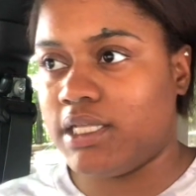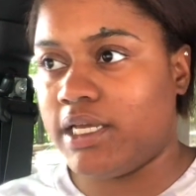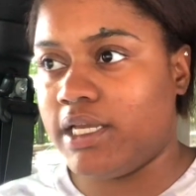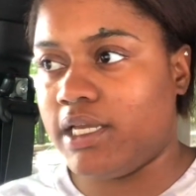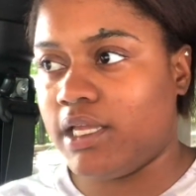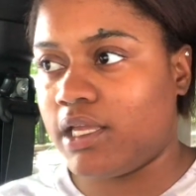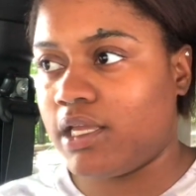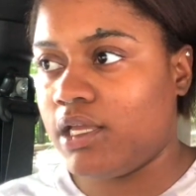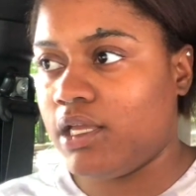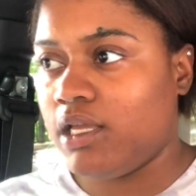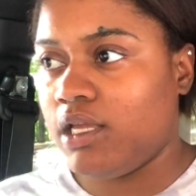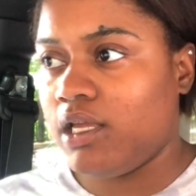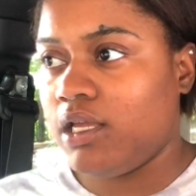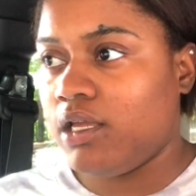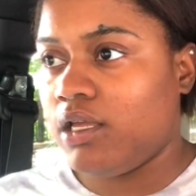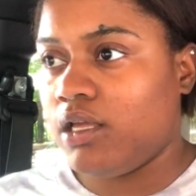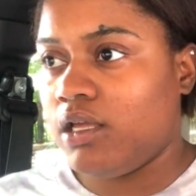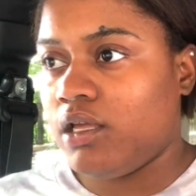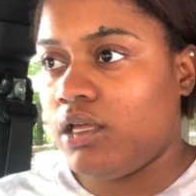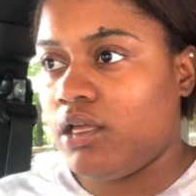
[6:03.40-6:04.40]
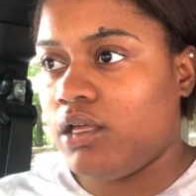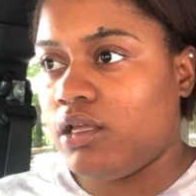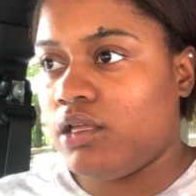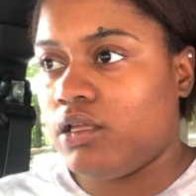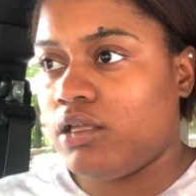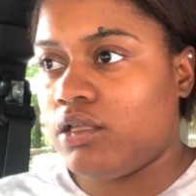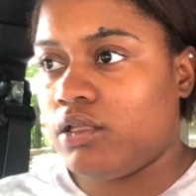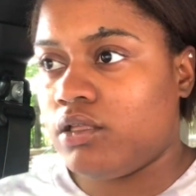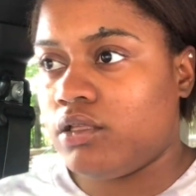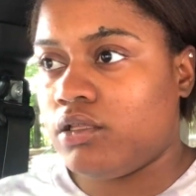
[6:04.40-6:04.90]
like,
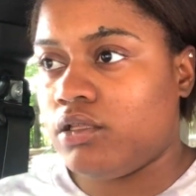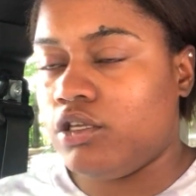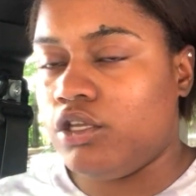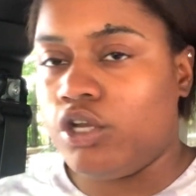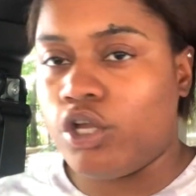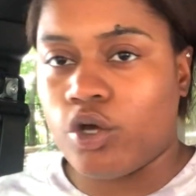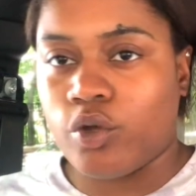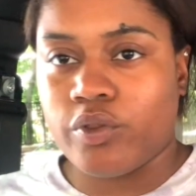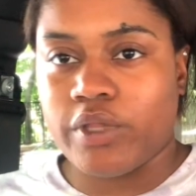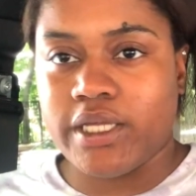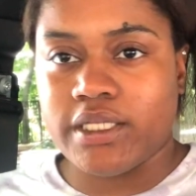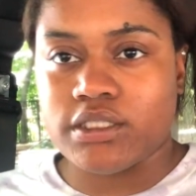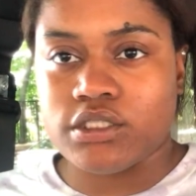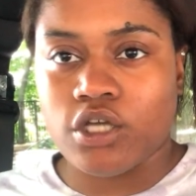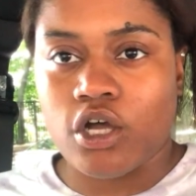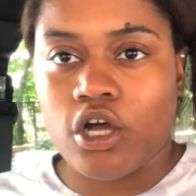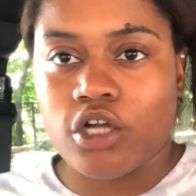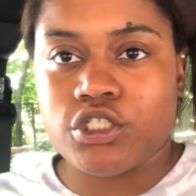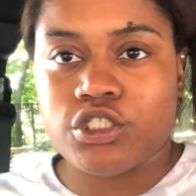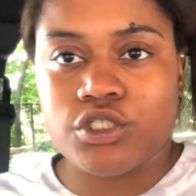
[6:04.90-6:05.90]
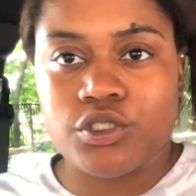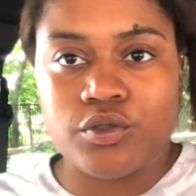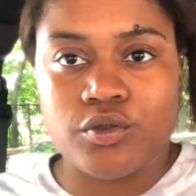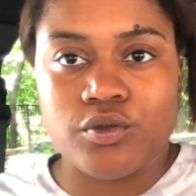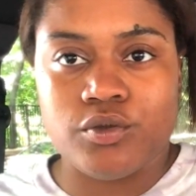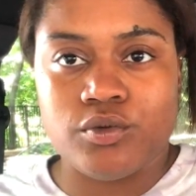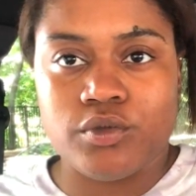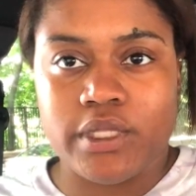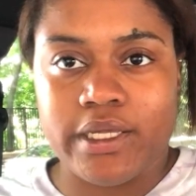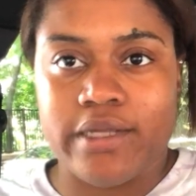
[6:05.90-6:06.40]
you know, they taught
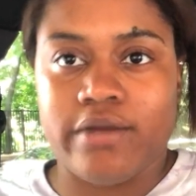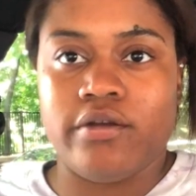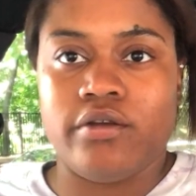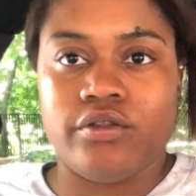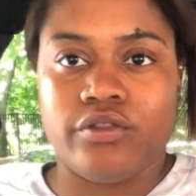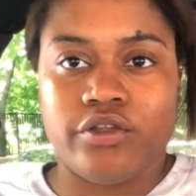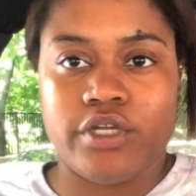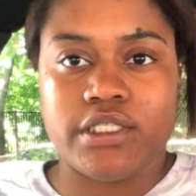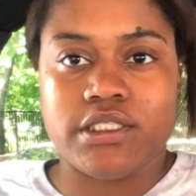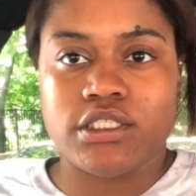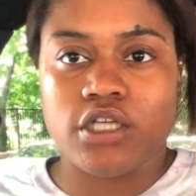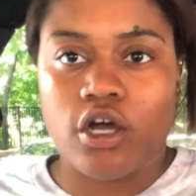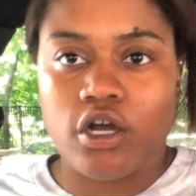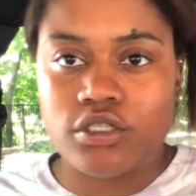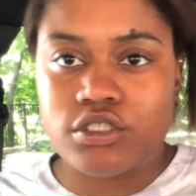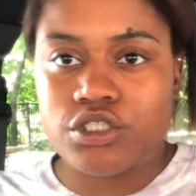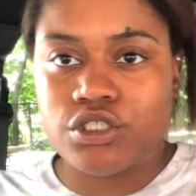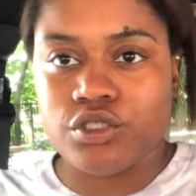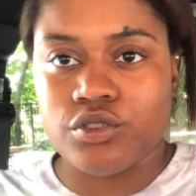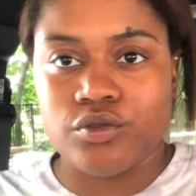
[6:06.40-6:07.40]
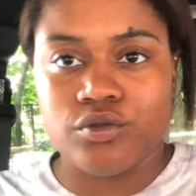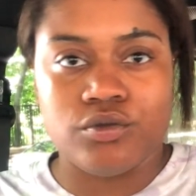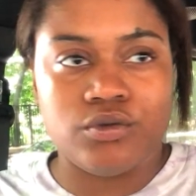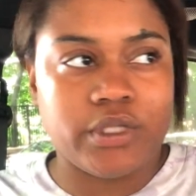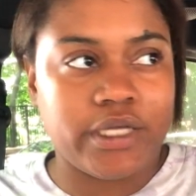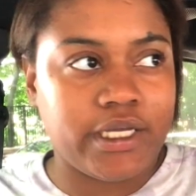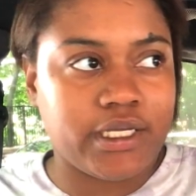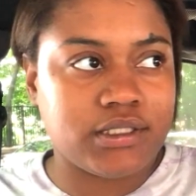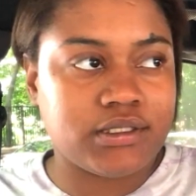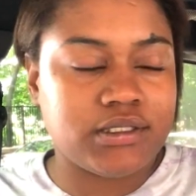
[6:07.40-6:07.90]
you
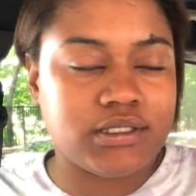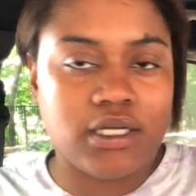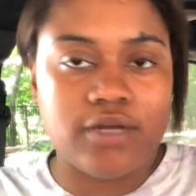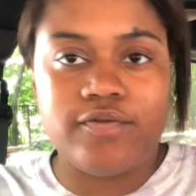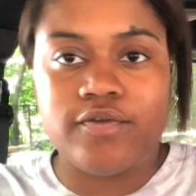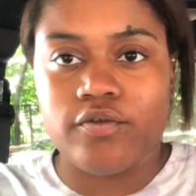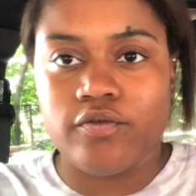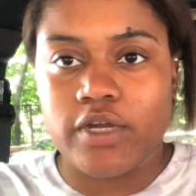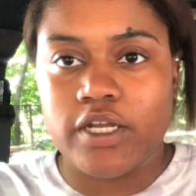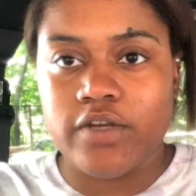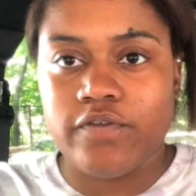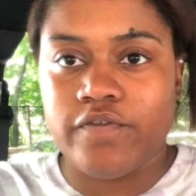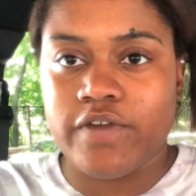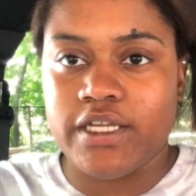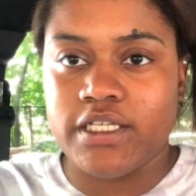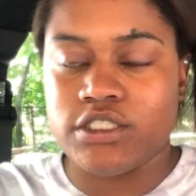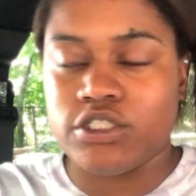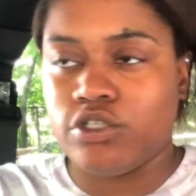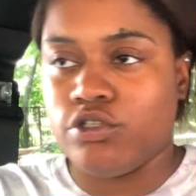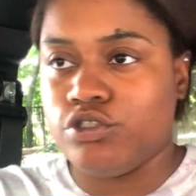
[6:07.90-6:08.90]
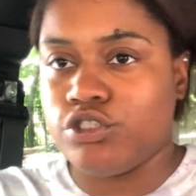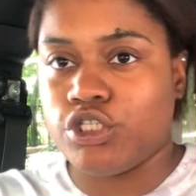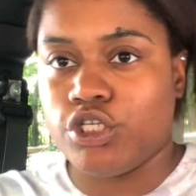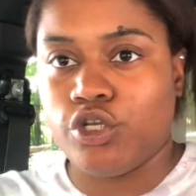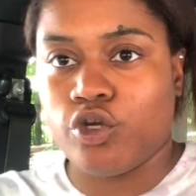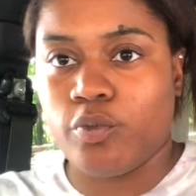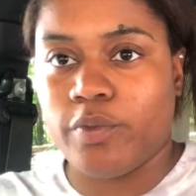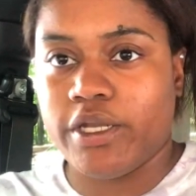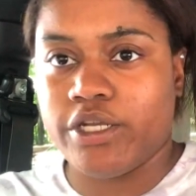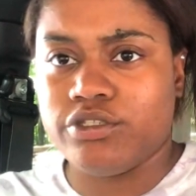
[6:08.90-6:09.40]
like stuff in red phase, so you should
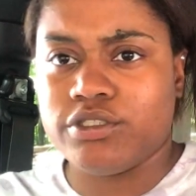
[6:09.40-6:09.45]
know better.